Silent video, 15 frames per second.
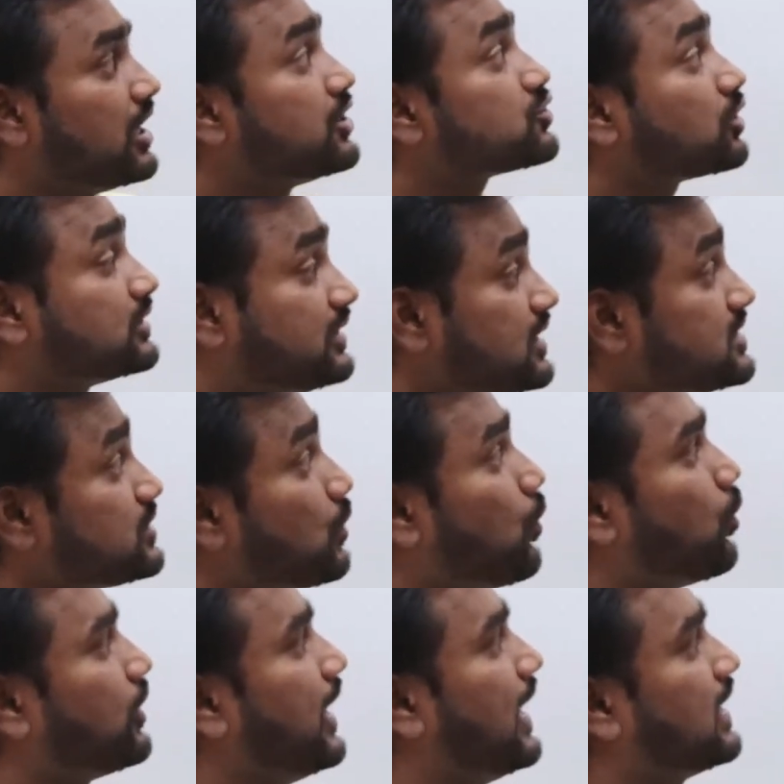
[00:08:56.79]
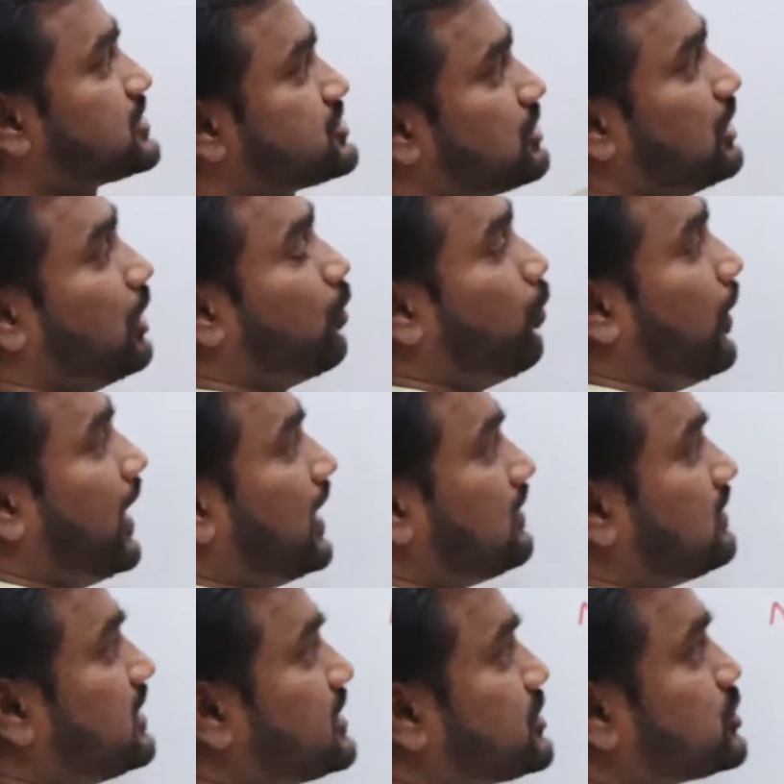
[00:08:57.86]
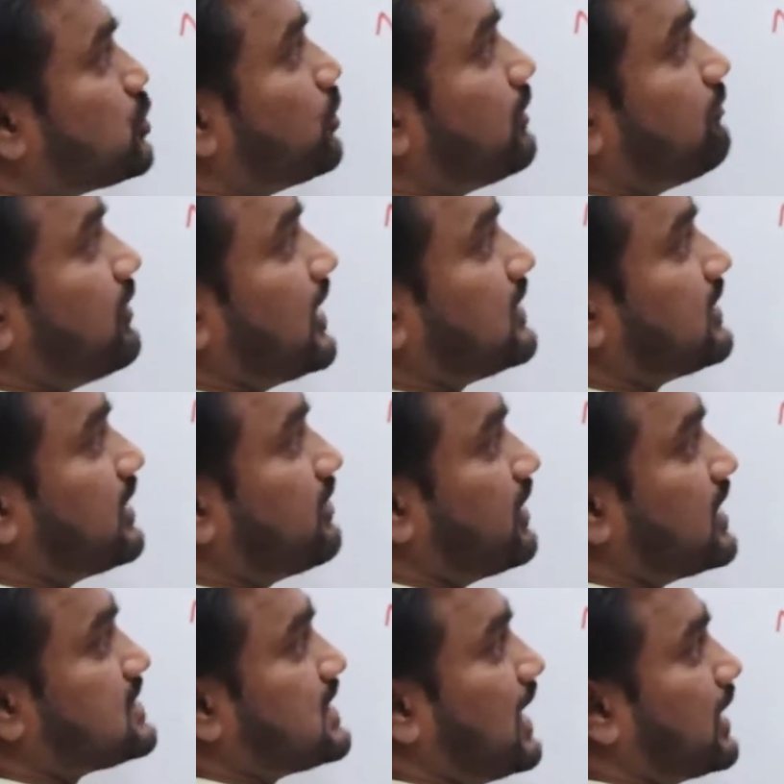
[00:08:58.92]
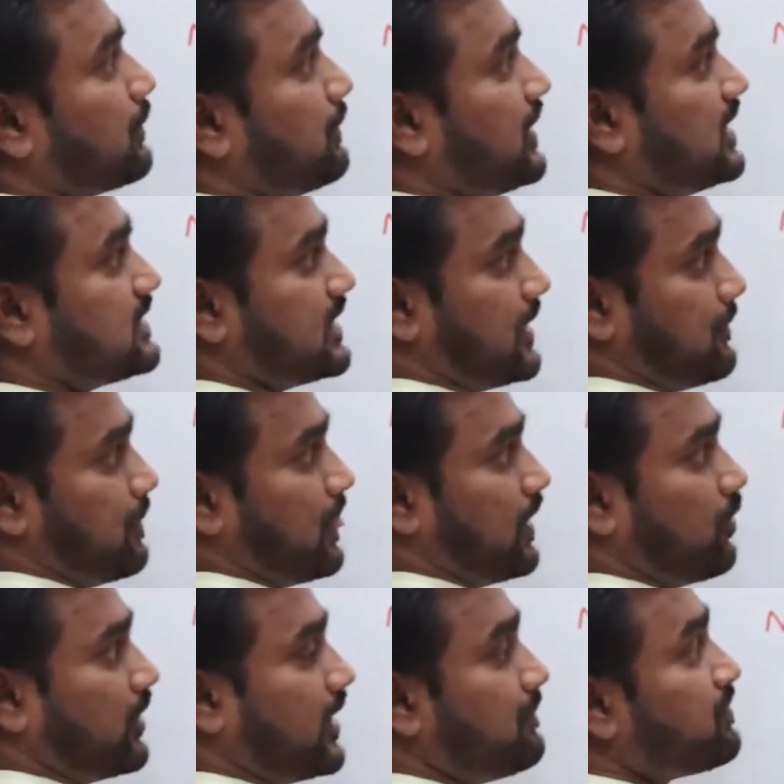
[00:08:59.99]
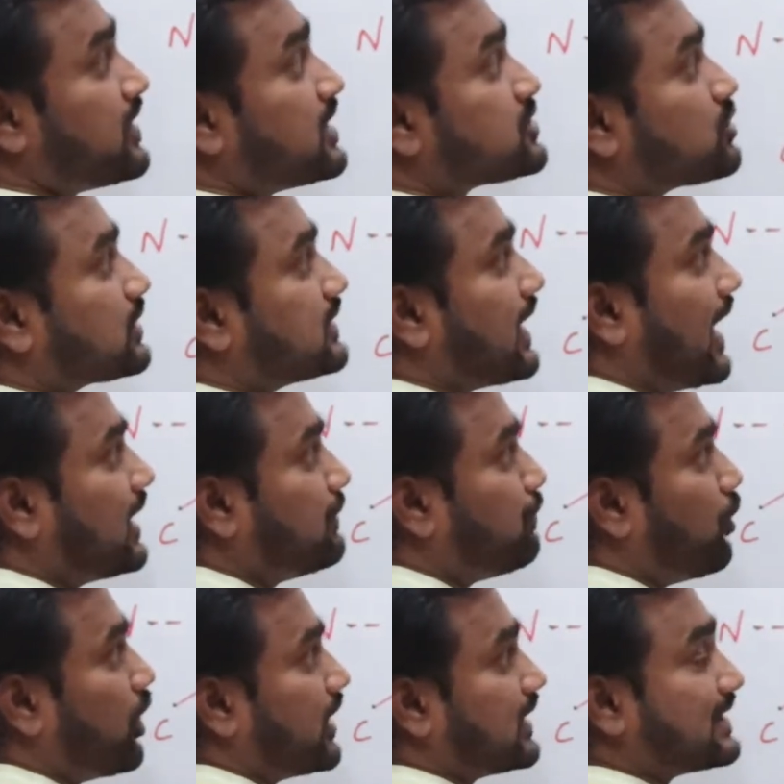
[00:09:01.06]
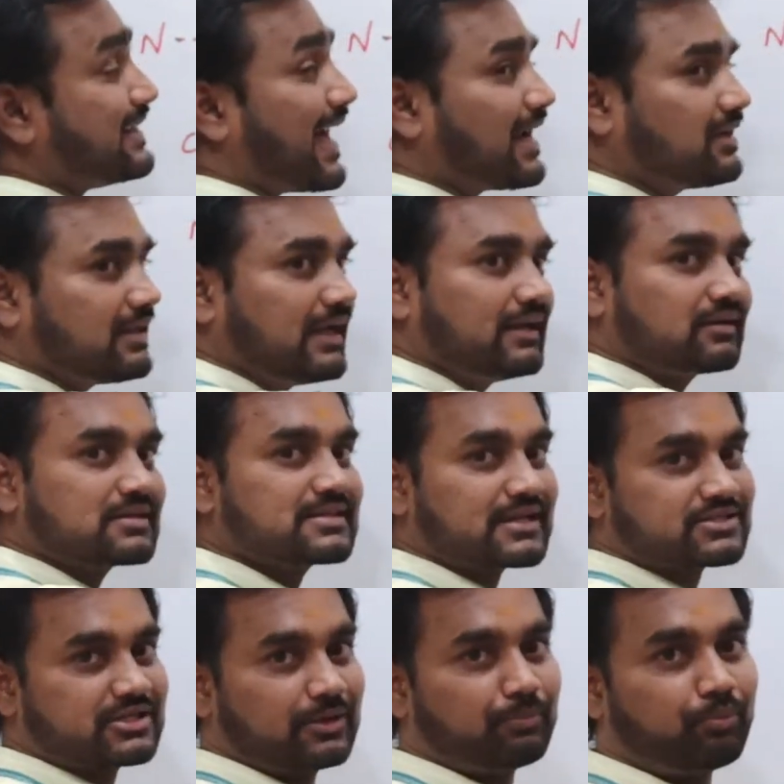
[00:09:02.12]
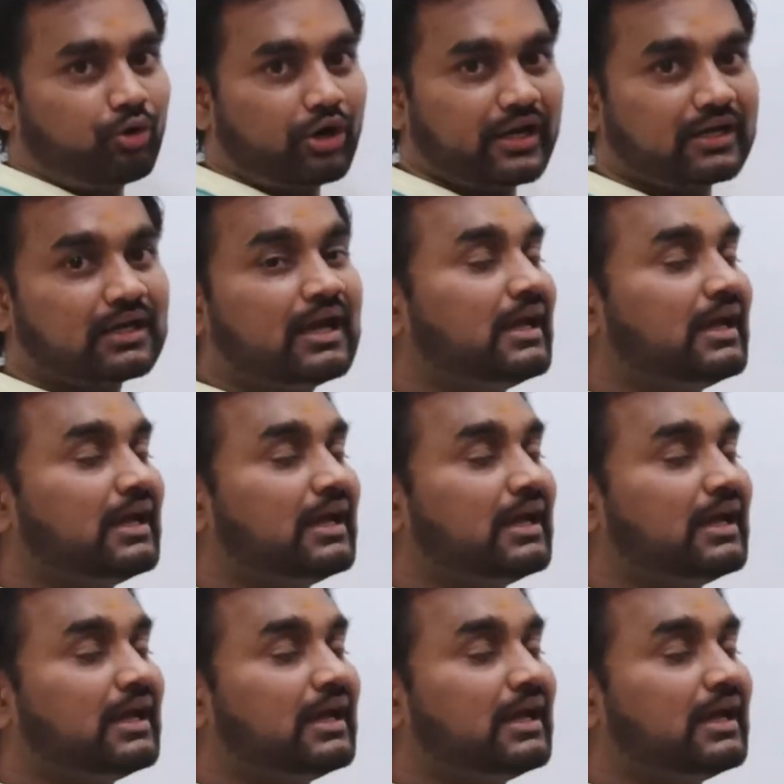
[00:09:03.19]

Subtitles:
So this O dash, where these two reflected rays are meeting, okay, so that point, that intersection point